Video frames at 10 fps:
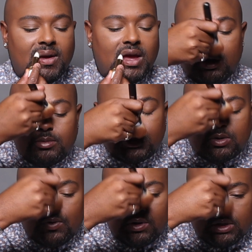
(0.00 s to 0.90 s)
Now I'm just
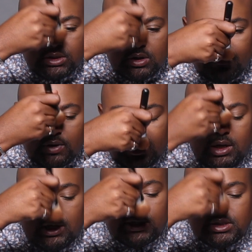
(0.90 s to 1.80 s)
going to dust off any
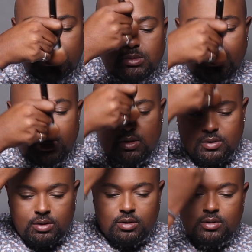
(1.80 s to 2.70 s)
excess
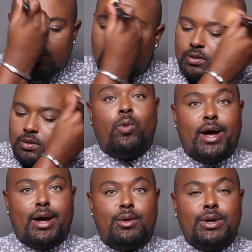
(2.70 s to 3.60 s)
powder.
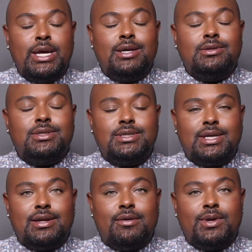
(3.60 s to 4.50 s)
Wow. To
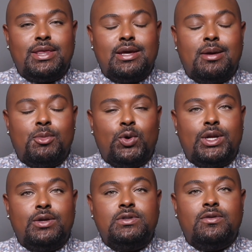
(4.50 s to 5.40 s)
set everything, I'm going to
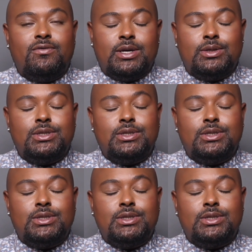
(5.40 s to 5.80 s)
use the Veil